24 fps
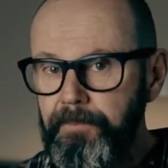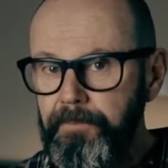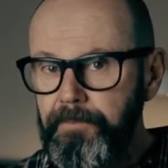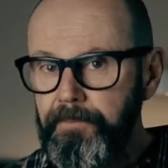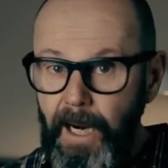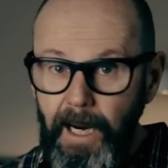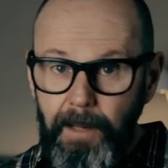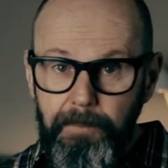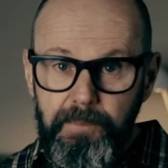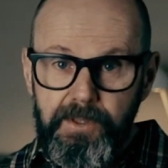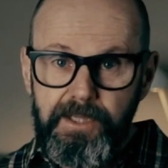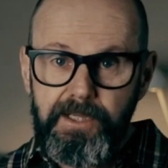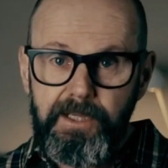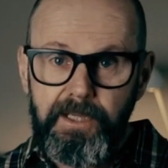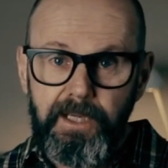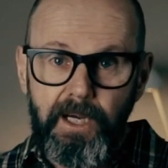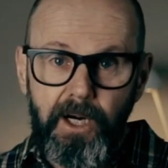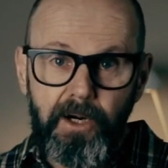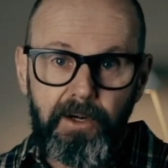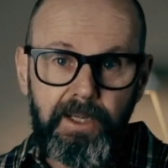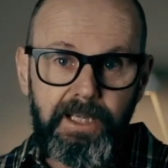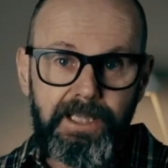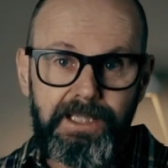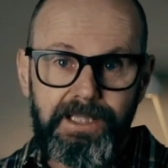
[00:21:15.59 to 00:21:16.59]
Perhaps
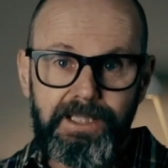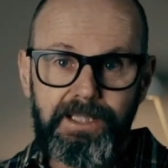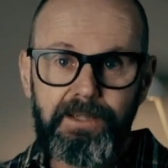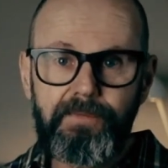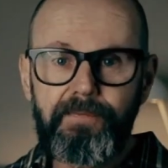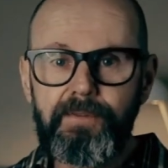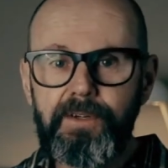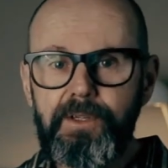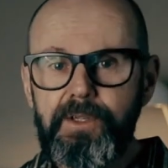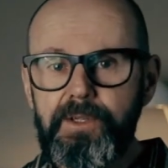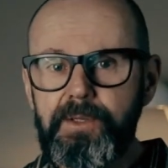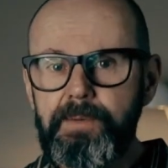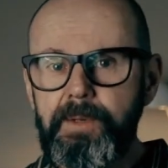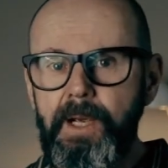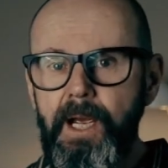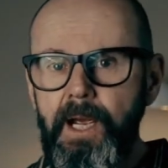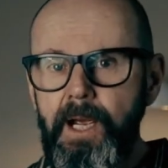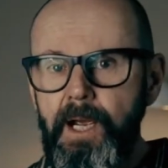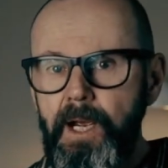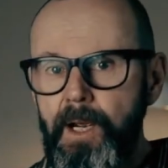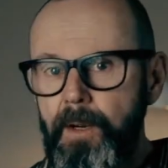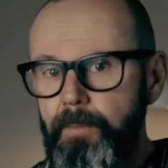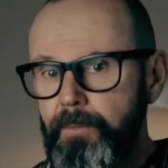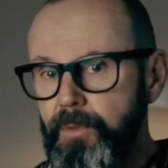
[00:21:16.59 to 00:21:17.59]
the only difference
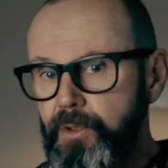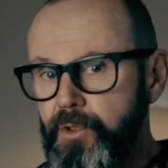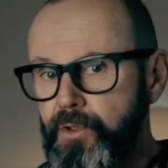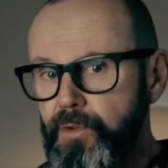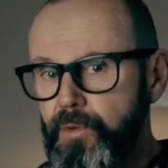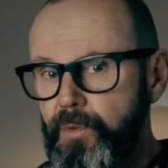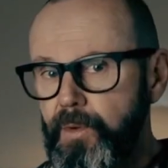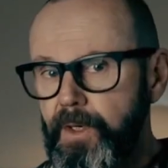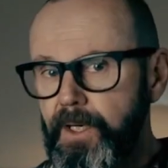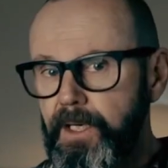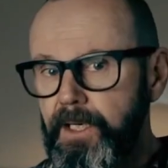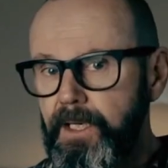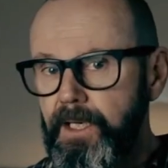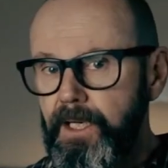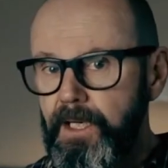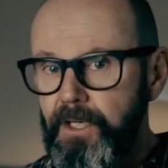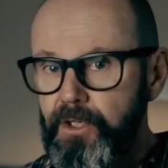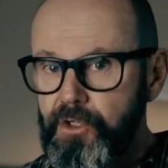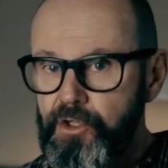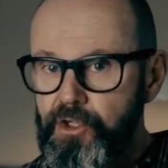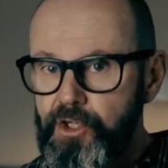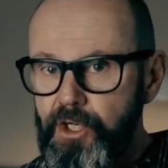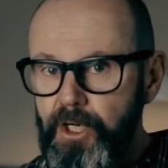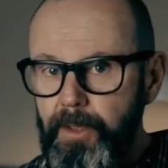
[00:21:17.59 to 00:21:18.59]
between
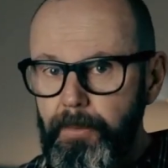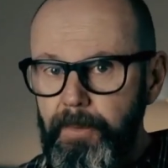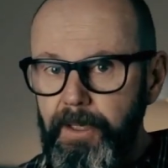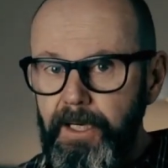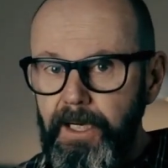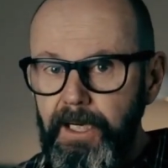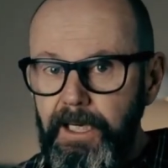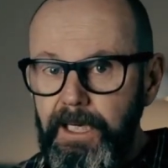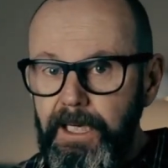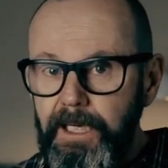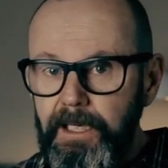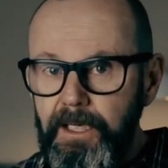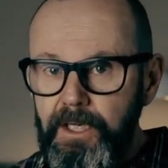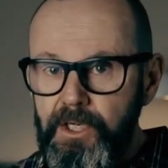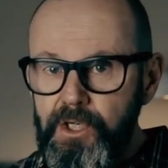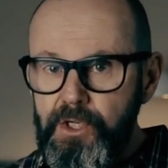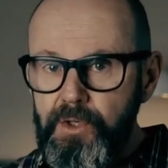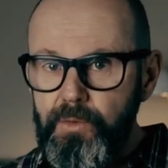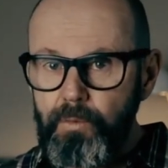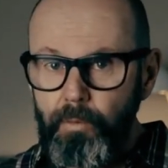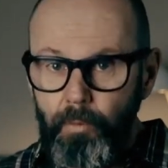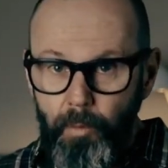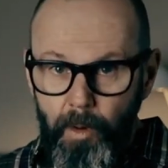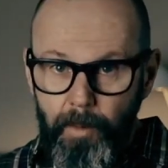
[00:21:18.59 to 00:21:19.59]
German and
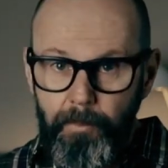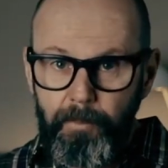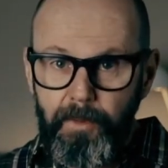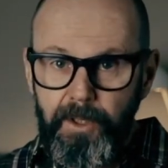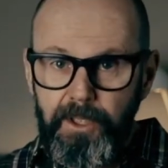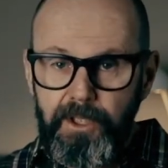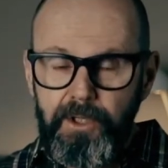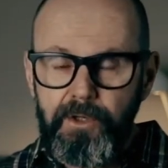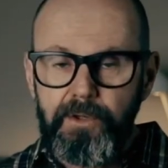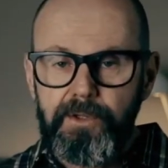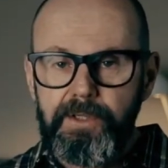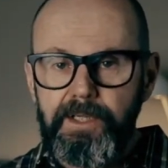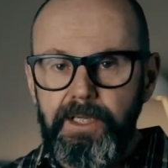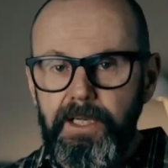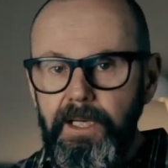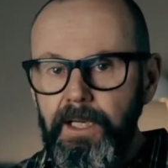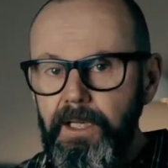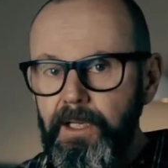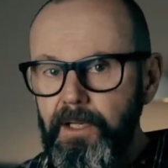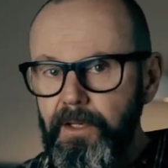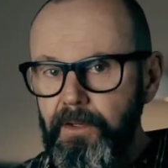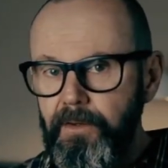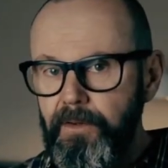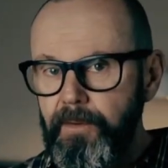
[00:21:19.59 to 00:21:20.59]
English when we're
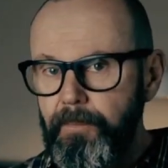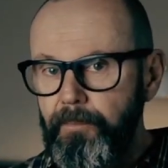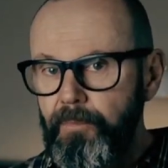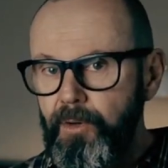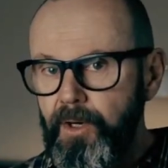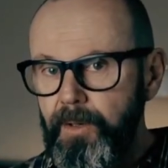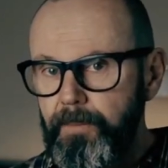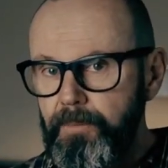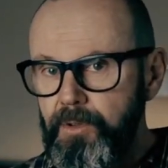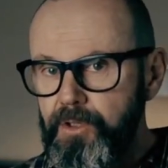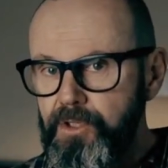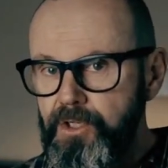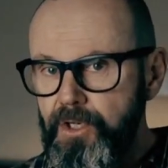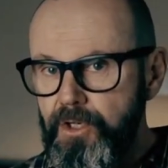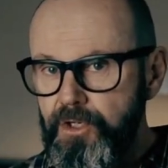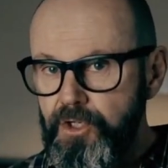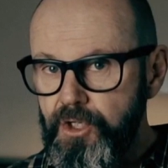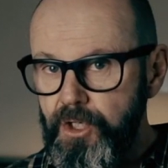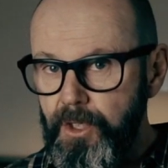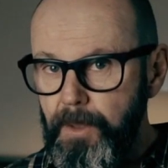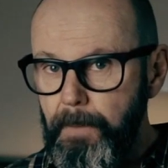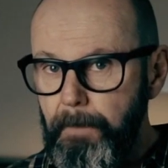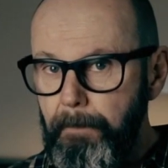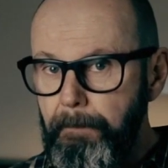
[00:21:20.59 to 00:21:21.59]
using the
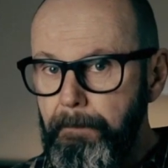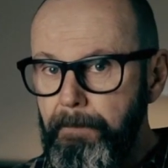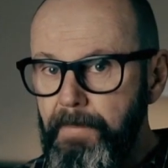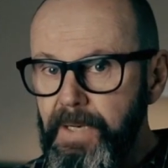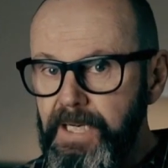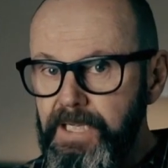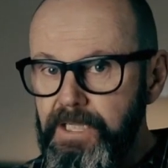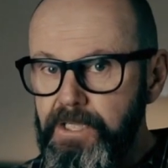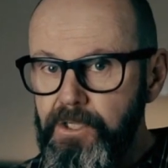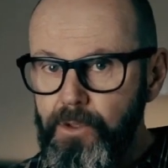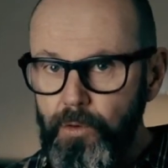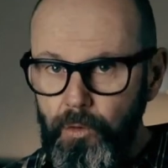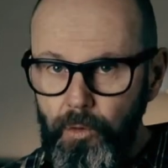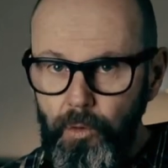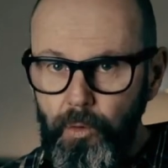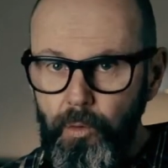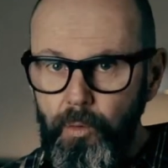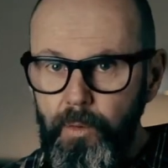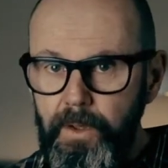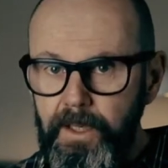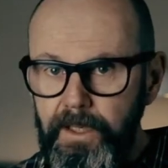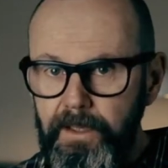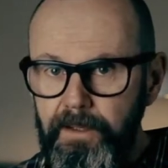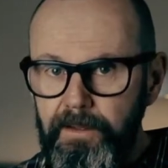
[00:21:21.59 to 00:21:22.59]
preposition mit or
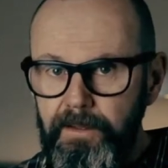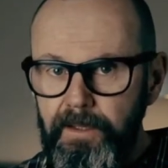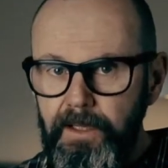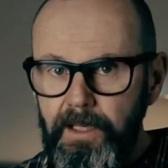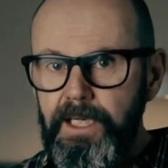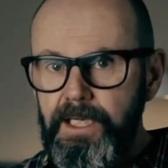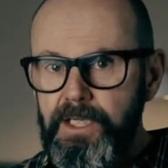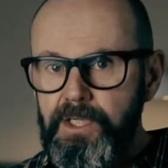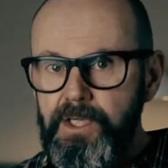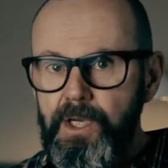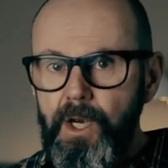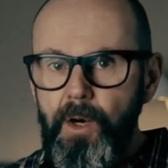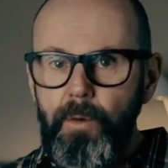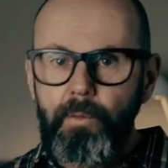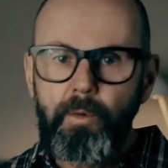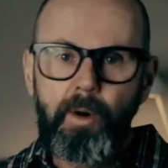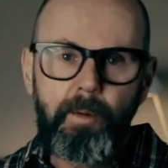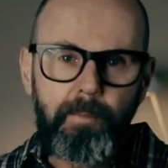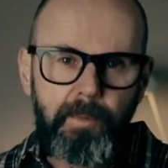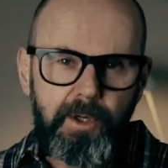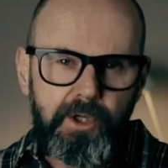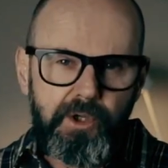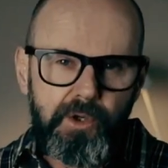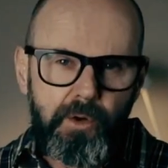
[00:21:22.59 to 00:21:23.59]
with is
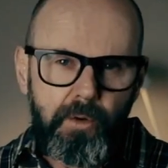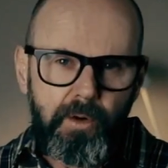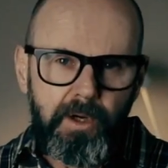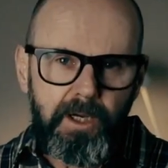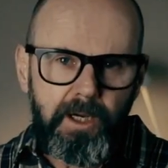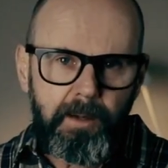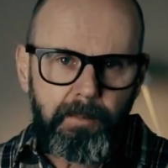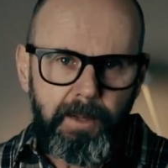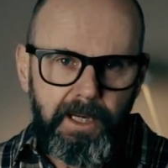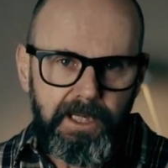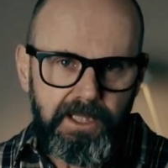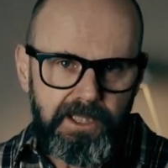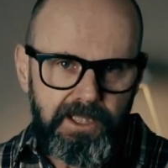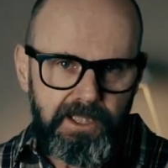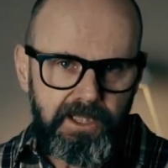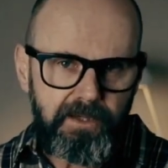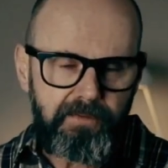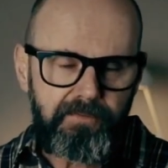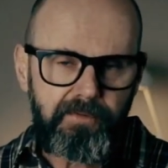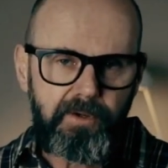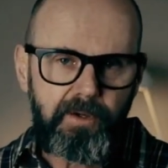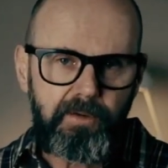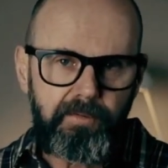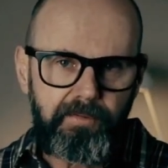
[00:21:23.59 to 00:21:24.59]
when we're talking about
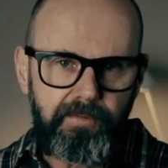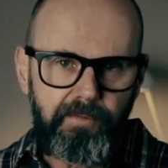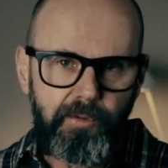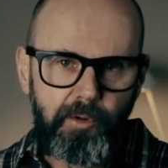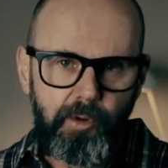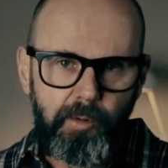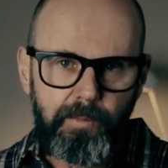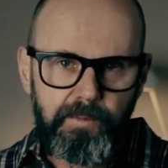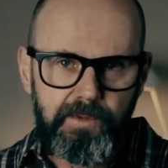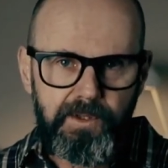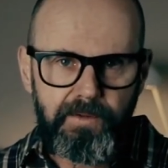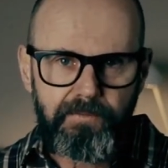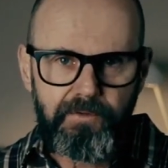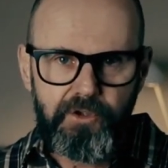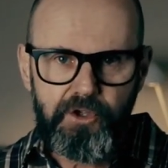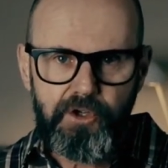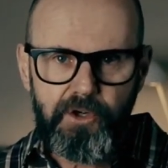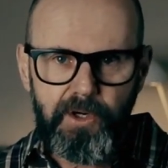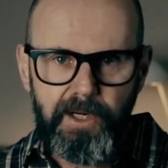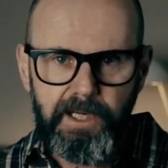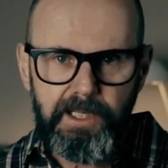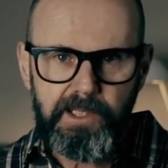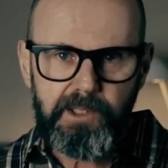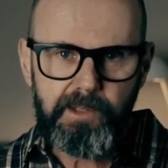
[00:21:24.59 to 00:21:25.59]
different forms of
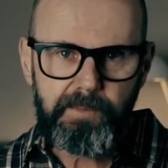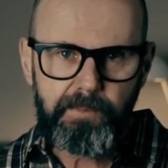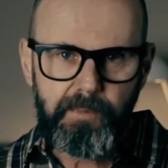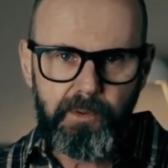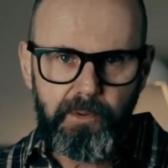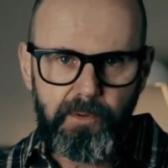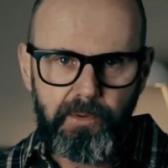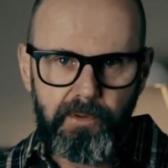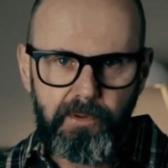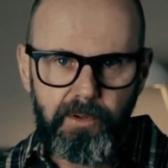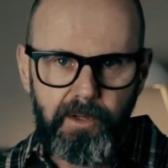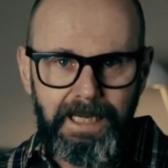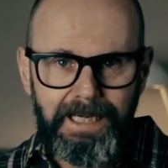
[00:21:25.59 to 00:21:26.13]
transport.